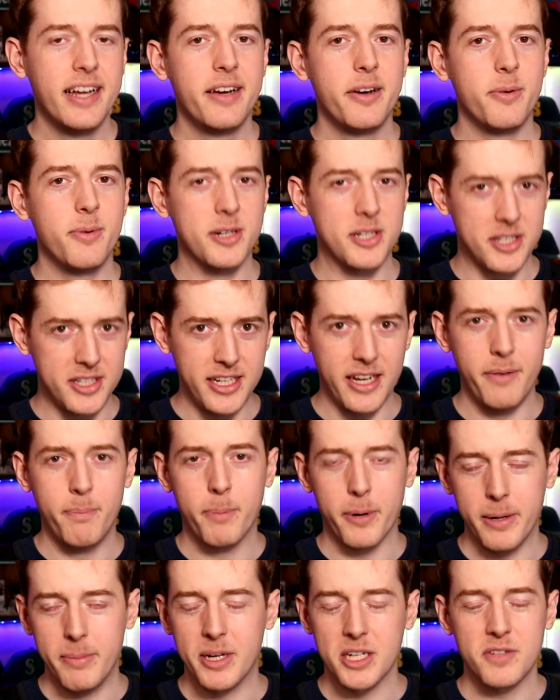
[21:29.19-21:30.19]
which did
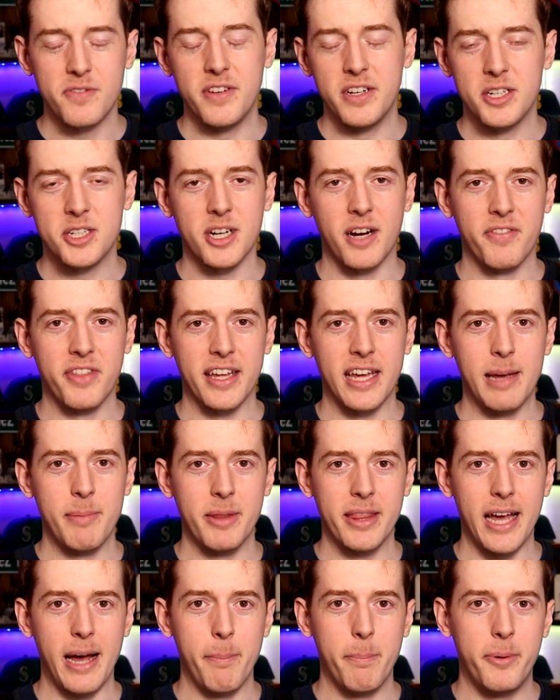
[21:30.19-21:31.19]
pretty much finish off the game at
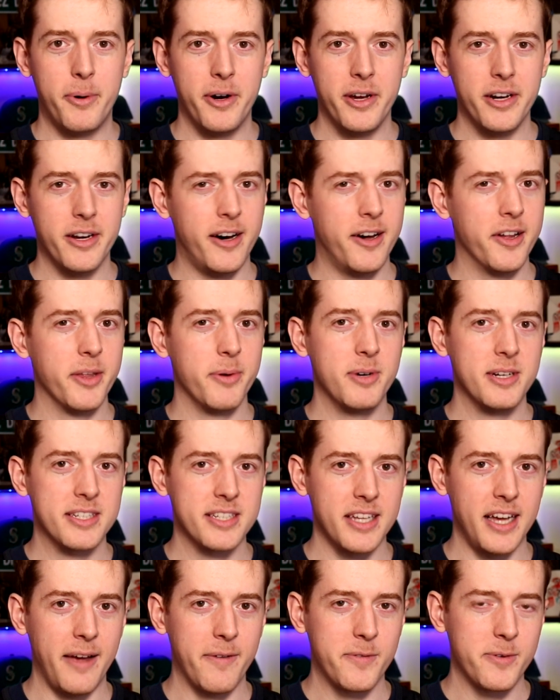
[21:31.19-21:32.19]
that point. All that was
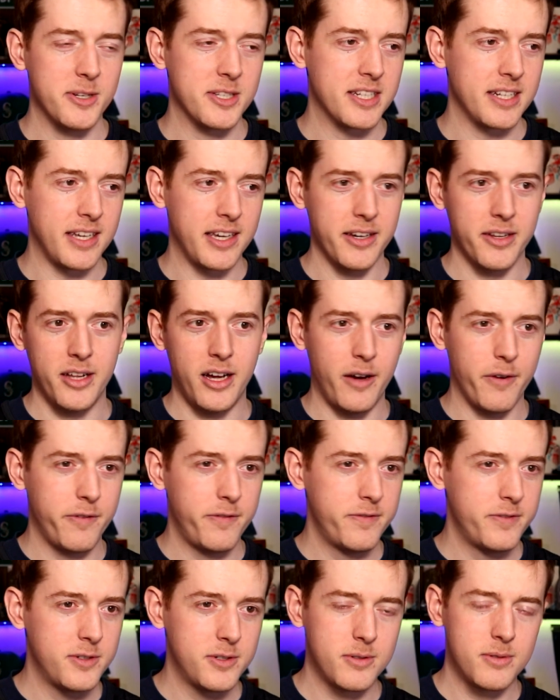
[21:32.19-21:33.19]
left was to kill off
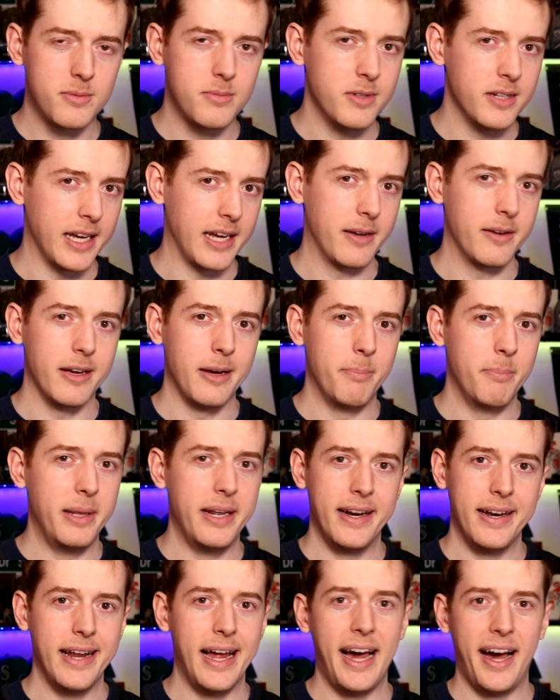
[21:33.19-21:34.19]
like a minute
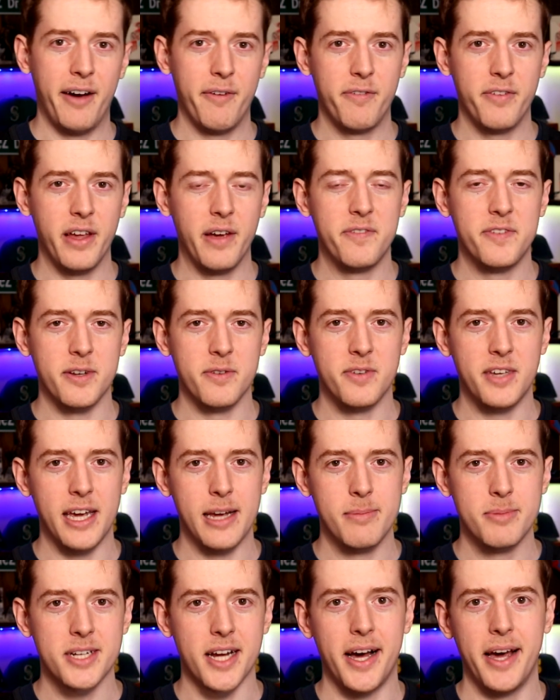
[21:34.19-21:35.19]
and a half left of
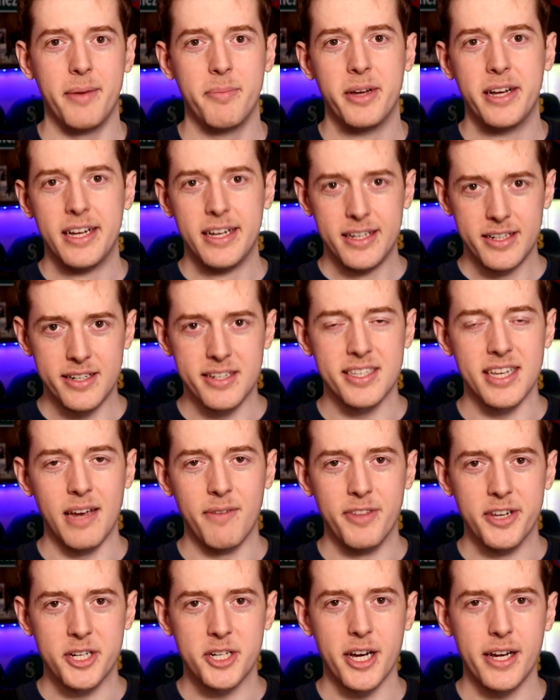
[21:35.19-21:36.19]
game time to save
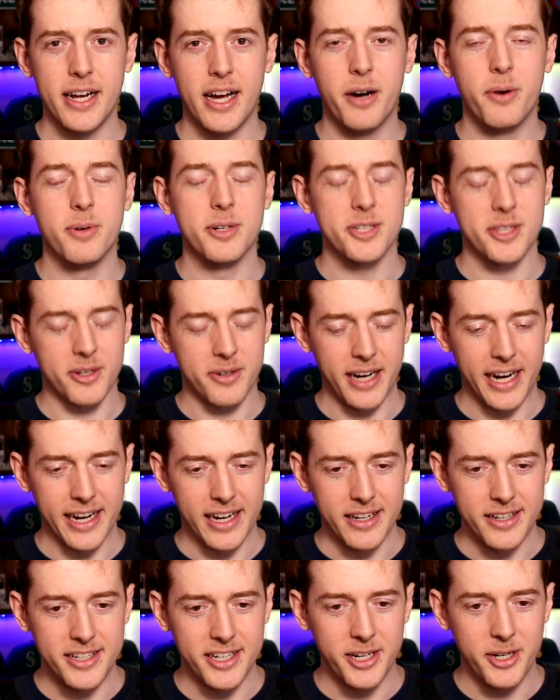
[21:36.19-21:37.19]
the shutout, which the
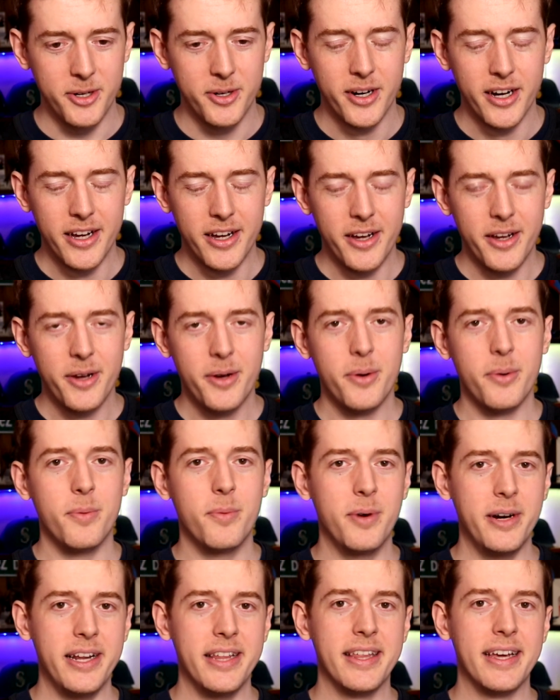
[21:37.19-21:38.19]
Kraken do,
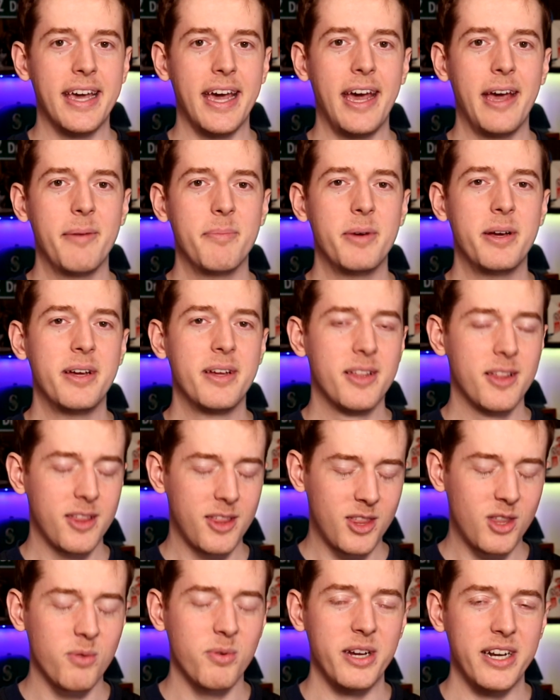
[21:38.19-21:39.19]
winning the game
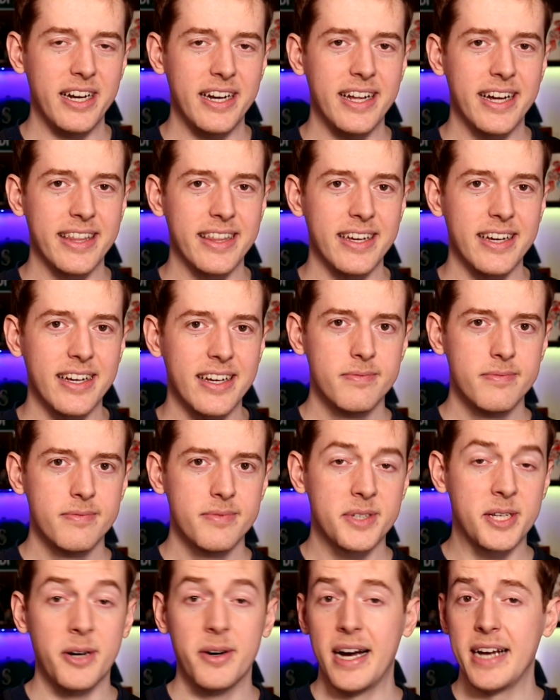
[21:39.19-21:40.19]
3-0.
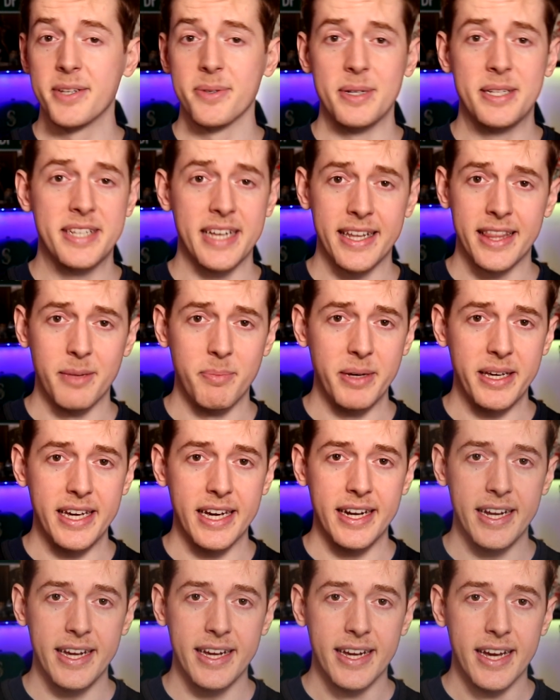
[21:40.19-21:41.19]
So as we said in the
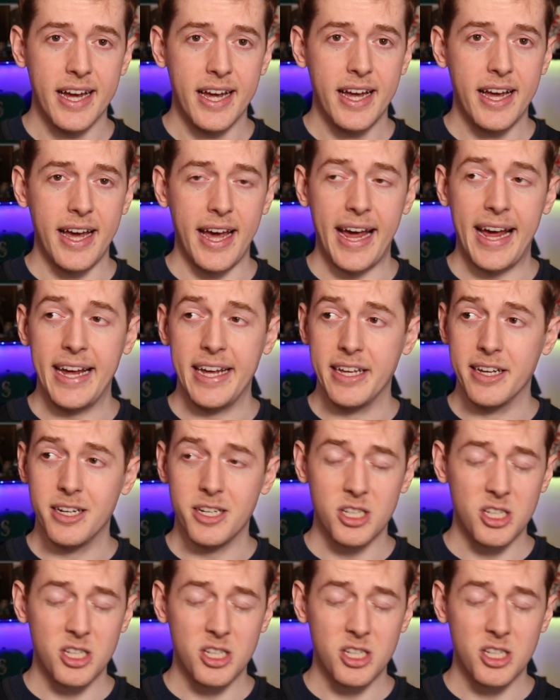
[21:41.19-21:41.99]
beginning, a